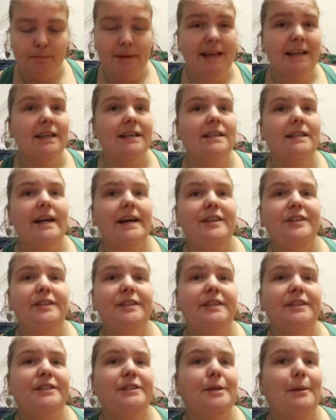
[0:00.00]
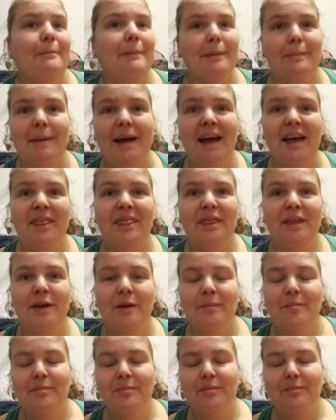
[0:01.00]
manga classics Macbeth.
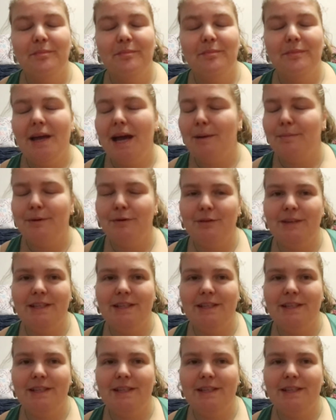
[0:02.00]
Happy